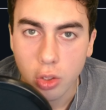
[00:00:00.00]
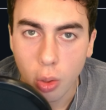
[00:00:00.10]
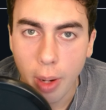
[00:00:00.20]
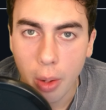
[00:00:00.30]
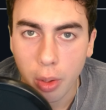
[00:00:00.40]

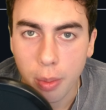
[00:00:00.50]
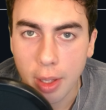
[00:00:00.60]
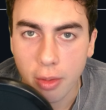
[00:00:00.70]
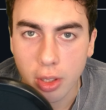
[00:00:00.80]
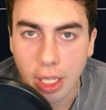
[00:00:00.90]
Zoom out with
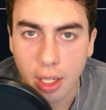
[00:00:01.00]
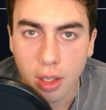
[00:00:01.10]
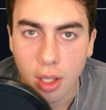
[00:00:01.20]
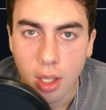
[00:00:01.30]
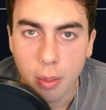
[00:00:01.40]
me for a
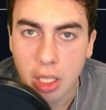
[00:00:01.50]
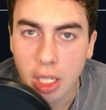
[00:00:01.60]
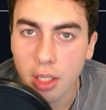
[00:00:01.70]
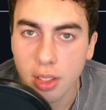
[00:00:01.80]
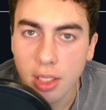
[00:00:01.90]
second,
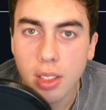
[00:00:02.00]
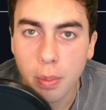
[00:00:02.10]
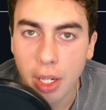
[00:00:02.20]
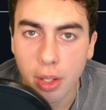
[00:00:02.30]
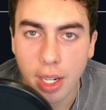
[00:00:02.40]
because this
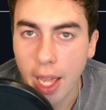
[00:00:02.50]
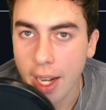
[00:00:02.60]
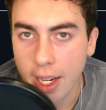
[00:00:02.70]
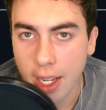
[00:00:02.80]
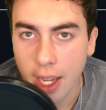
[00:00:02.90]
is bigger than
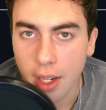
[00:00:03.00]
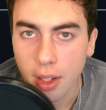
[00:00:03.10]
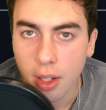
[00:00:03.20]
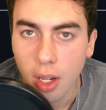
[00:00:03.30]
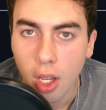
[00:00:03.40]
n8n.
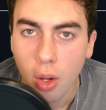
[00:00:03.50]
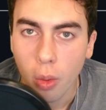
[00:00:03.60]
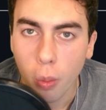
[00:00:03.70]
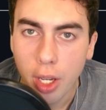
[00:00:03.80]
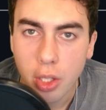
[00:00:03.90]

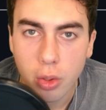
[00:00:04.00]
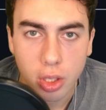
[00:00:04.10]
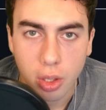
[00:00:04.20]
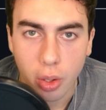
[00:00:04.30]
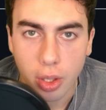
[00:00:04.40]
What you
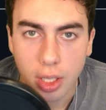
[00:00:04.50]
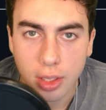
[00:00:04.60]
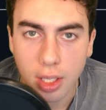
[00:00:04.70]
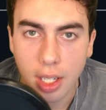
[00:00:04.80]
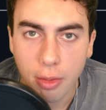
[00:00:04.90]
just learned
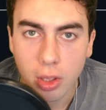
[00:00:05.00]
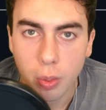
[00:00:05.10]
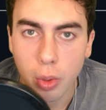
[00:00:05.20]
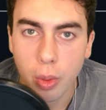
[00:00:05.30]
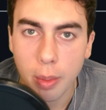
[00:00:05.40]
is the
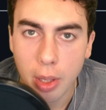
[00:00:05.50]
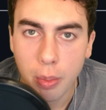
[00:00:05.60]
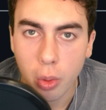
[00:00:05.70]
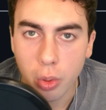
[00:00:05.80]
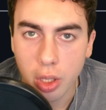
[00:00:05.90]
difference between
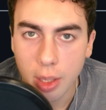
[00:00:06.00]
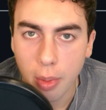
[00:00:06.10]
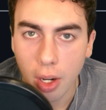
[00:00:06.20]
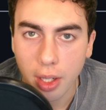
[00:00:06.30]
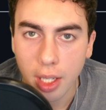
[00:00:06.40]
people who
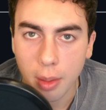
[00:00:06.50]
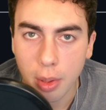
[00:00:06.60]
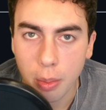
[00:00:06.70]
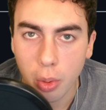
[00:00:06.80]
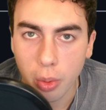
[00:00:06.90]
debug and
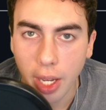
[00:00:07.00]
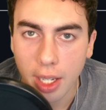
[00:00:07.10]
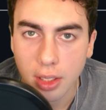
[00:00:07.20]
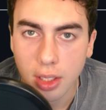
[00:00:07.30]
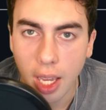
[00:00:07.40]
people who
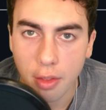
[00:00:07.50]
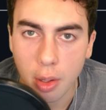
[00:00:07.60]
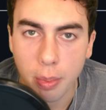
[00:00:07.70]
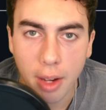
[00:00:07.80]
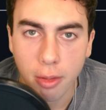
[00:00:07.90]
guess.
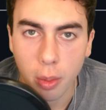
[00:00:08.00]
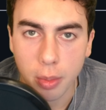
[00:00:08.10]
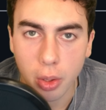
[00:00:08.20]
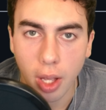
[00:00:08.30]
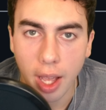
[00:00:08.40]
Every
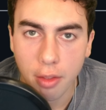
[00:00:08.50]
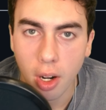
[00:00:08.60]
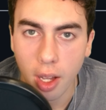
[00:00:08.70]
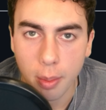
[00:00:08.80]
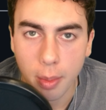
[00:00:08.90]
platform you'll
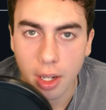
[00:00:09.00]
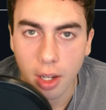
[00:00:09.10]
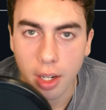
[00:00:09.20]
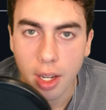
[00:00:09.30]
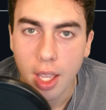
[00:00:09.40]
ever automate
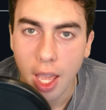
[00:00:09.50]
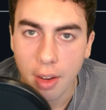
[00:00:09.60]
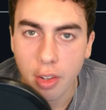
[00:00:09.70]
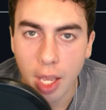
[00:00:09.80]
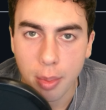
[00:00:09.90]
on,
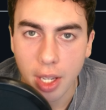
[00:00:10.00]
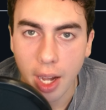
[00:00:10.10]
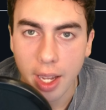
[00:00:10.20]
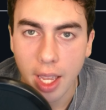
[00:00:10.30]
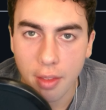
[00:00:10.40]
every
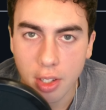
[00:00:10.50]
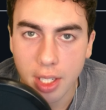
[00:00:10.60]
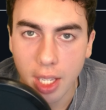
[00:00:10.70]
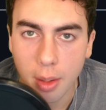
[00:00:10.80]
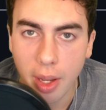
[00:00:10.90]
API, every
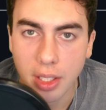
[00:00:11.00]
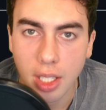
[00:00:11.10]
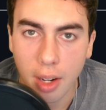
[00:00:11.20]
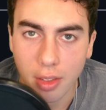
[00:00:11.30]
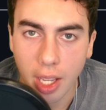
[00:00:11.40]

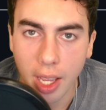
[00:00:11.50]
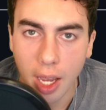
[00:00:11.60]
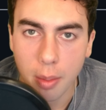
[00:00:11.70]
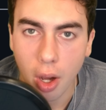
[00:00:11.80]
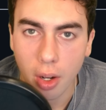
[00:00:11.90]
database, every
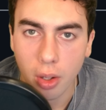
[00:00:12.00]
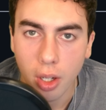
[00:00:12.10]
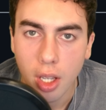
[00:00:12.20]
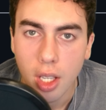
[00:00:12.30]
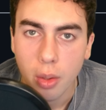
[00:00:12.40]
AI
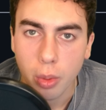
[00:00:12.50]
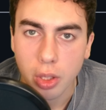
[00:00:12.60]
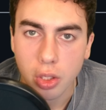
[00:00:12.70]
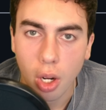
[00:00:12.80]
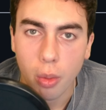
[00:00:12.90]
model
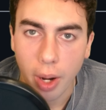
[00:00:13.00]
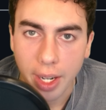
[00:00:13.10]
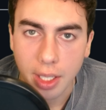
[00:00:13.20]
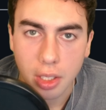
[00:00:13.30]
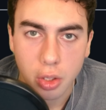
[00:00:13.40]
we start
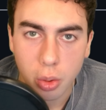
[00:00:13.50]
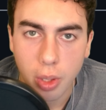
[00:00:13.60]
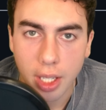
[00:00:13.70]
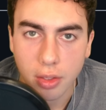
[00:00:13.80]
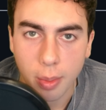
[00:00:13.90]
writing in 2
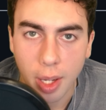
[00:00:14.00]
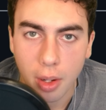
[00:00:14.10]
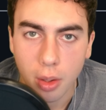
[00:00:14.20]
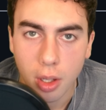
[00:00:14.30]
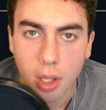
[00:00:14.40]
days from
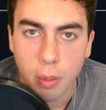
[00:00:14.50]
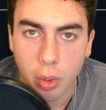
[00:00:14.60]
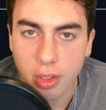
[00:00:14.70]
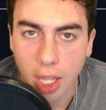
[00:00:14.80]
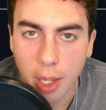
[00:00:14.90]
now,
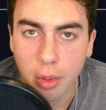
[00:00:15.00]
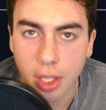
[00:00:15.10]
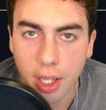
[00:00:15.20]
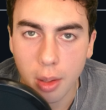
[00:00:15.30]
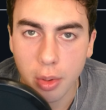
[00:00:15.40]
moves
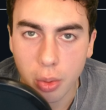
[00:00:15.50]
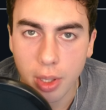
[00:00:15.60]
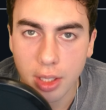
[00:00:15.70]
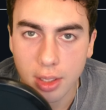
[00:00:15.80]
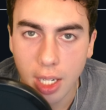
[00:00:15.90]
labeled data
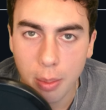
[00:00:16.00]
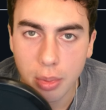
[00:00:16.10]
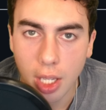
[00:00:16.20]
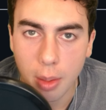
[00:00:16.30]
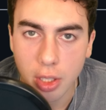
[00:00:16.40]
between
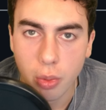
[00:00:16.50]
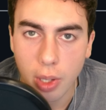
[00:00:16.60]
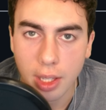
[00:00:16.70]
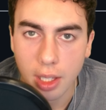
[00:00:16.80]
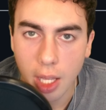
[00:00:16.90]
steps, and
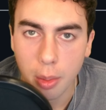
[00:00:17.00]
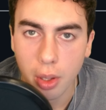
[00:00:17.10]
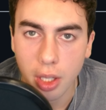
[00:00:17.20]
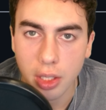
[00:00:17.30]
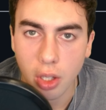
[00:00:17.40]
misreading the
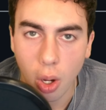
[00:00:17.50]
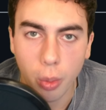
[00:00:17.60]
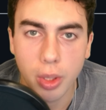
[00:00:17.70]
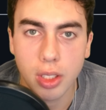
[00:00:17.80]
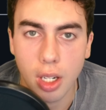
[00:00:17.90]
label is
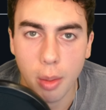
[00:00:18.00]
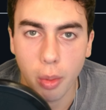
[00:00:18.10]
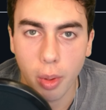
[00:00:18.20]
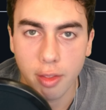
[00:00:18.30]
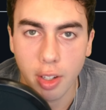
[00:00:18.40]
always the
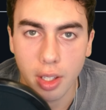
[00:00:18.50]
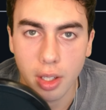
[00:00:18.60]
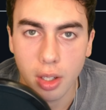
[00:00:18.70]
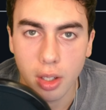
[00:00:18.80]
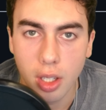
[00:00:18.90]
#1
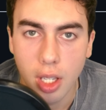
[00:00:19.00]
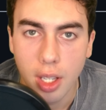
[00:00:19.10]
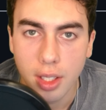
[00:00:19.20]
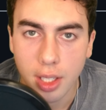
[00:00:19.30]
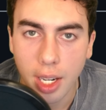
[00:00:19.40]
failure.
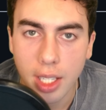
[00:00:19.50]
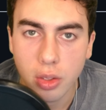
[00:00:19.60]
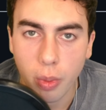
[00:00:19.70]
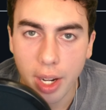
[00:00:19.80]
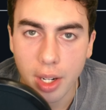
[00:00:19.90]

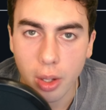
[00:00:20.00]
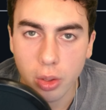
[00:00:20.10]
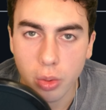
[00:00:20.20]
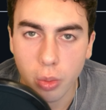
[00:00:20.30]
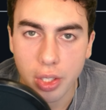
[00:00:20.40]
Today's red
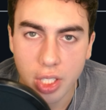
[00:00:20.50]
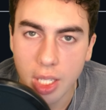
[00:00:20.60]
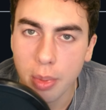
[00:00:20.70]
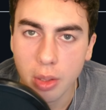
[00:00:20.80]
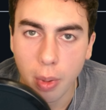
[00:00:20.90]
nodes were the
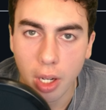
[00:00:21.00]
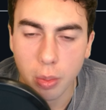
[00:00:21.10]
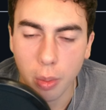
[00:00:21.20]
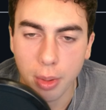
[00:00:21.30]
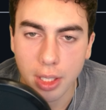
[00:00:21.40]
cheapest
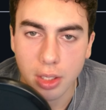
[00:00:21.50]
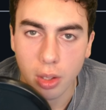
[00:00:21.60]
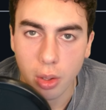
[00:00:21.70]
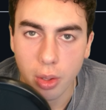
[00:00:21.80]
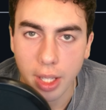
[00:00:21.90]
possible place
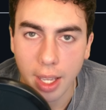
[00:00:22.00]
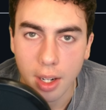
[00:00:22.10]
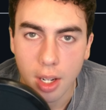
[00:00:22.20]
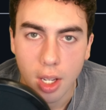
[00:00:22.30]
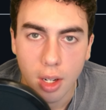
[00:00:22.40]
to learn that.